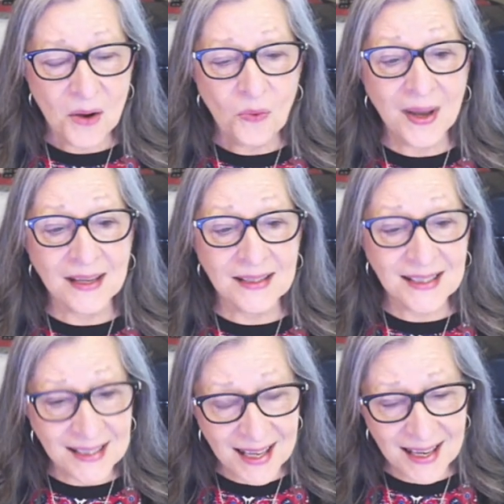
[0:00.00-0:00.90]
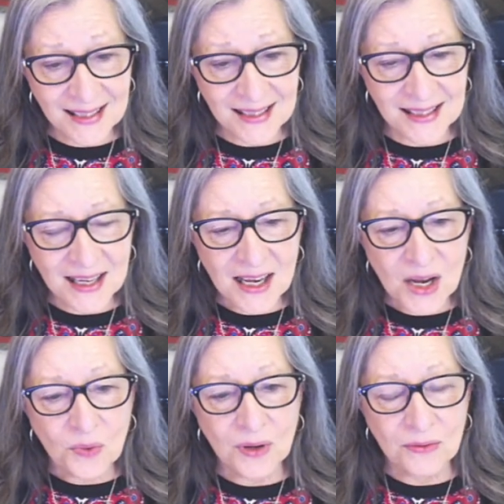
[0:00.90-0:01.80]
Week six,
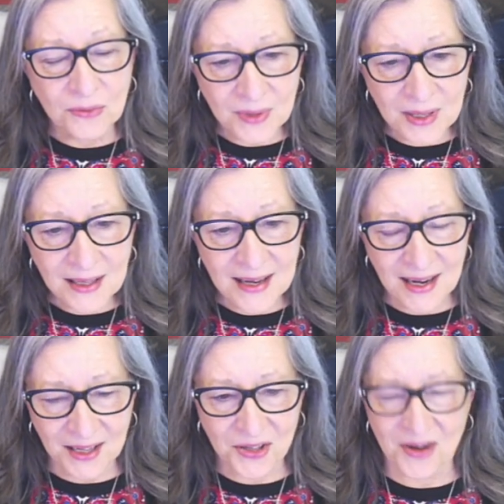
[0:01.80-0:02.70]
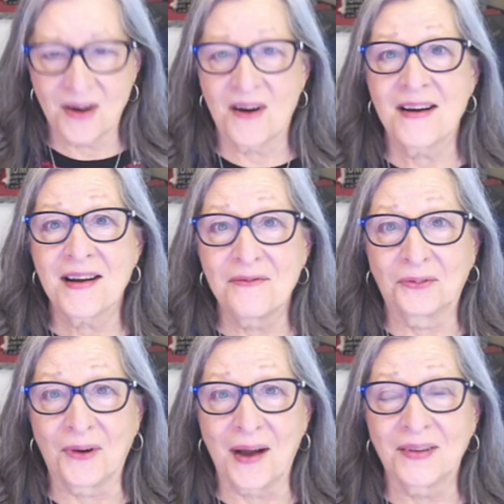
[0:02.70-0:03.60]
we really get into the heart of
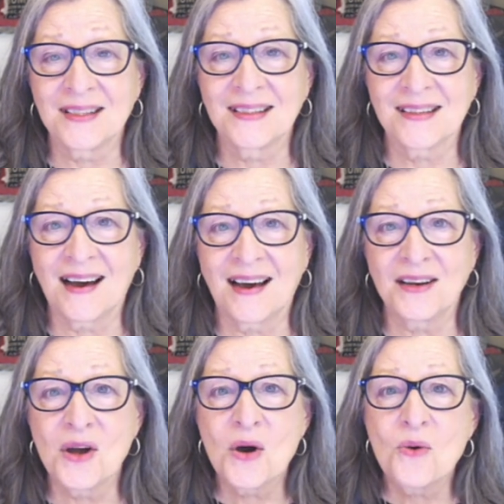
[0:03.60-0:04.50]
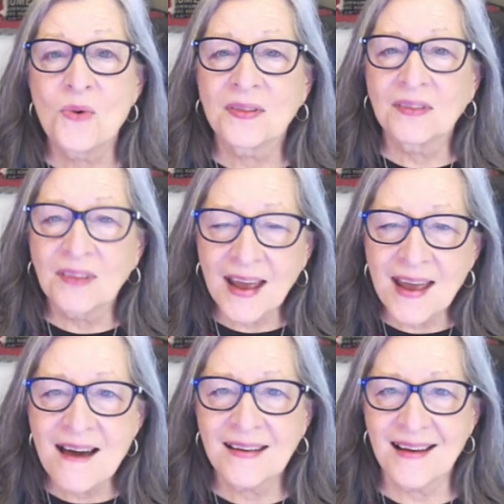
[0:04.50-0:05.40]
graphic design with
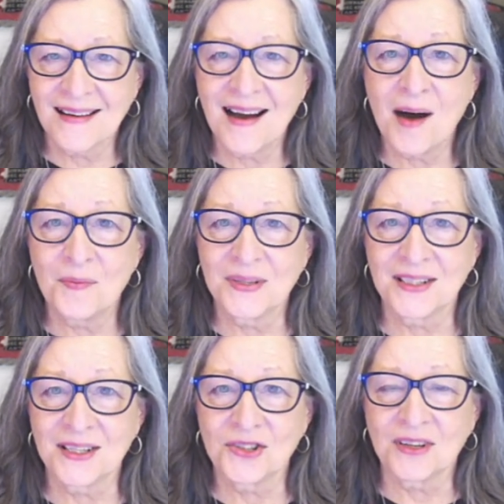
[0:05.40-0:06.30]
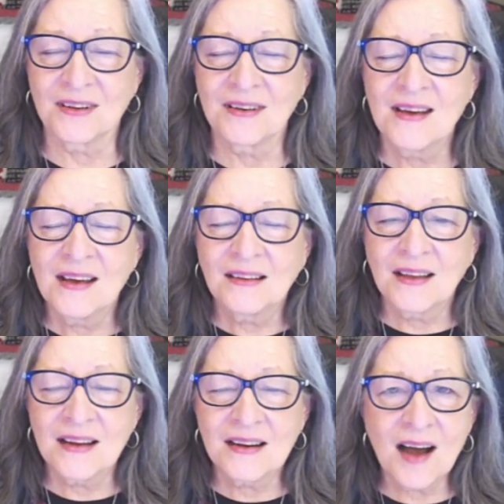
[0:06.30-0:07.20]
layout and composition.
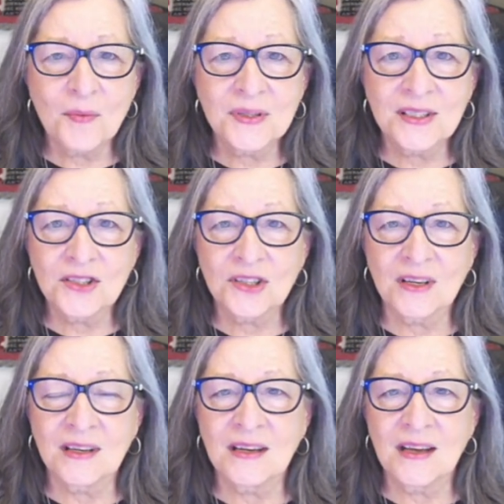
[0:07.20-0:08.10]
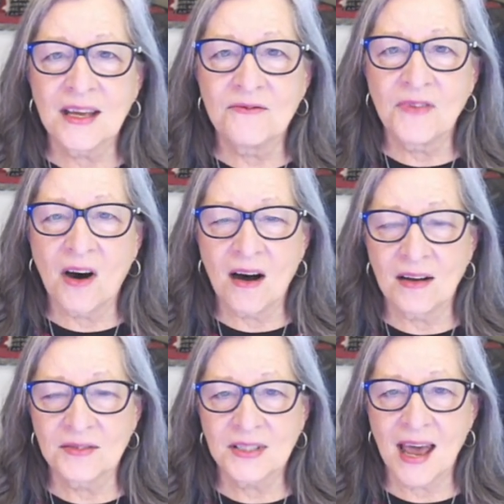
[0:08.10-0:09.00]
Layout and composition
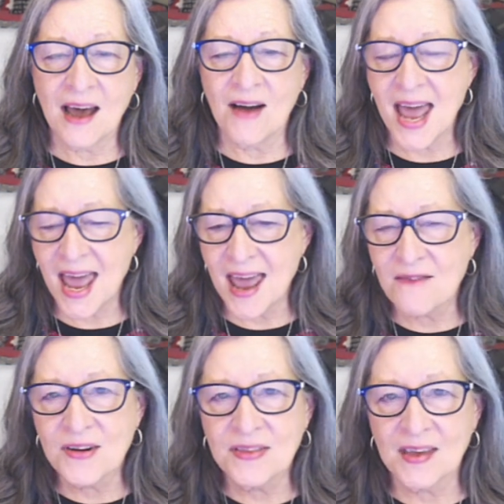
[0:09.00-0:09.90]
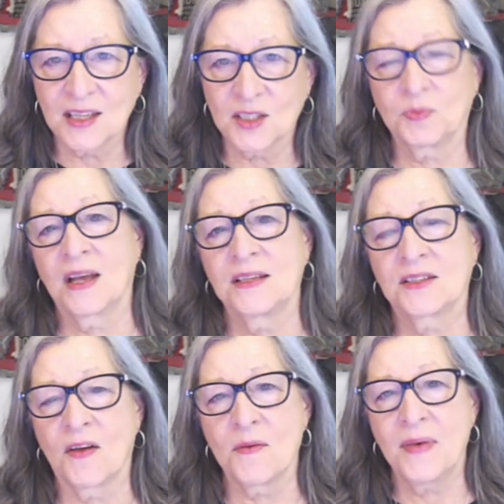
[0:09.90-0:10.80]
involves how everything is placed
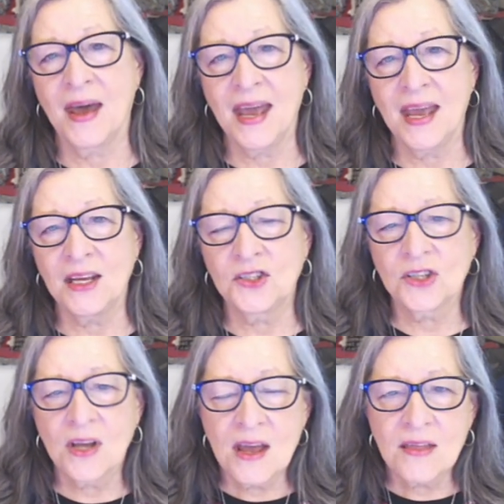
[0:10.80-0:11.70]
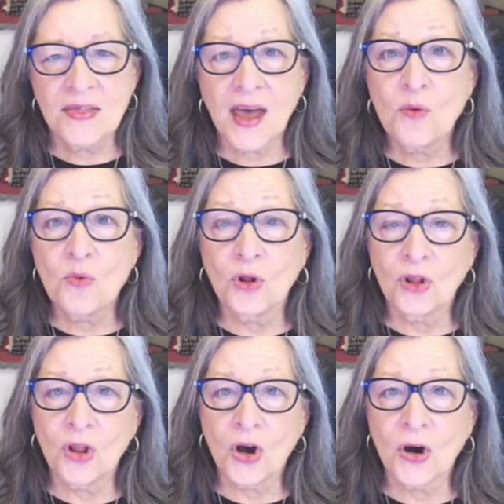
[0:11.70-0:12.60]
on the page. They
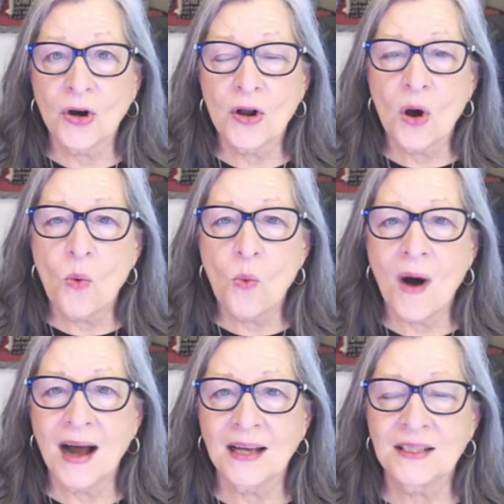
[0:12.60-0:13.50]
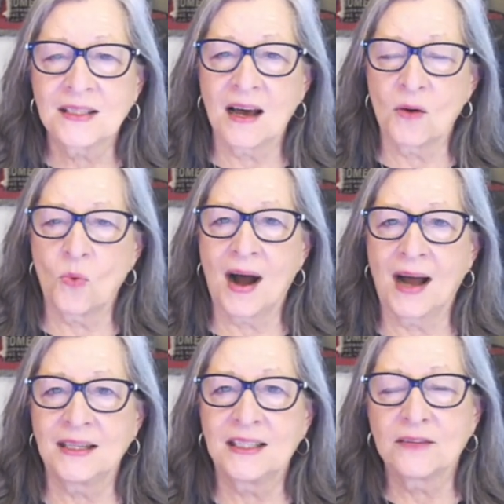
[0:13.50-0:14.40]
will learn why,
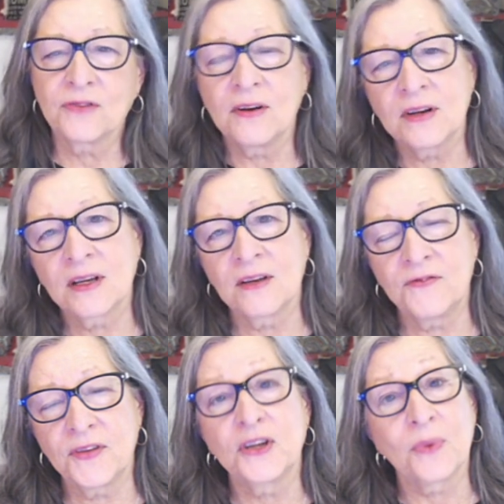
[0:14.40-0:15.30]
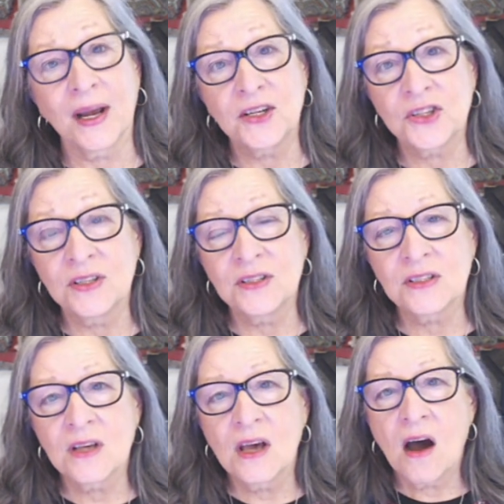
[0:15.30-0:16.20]
why different
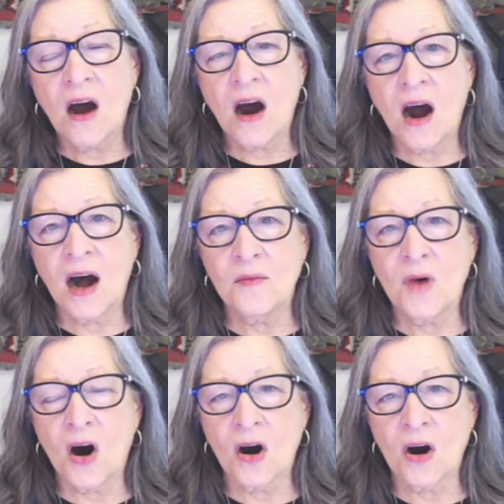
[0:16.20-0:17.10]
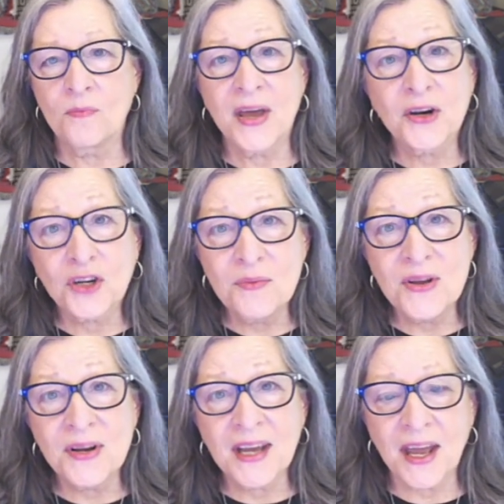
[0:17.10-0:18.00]
configurations um, are better
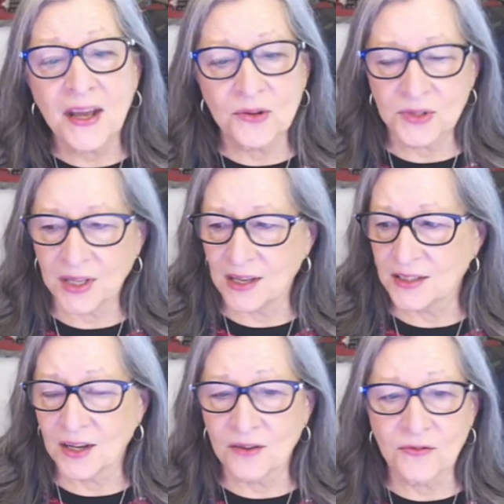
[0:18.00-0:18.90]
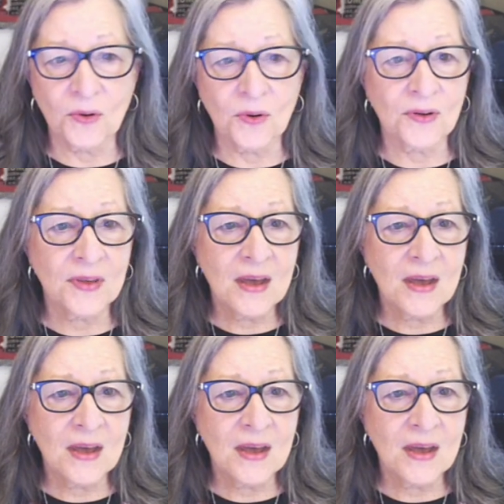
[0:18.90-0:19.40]
communicators, and so forth.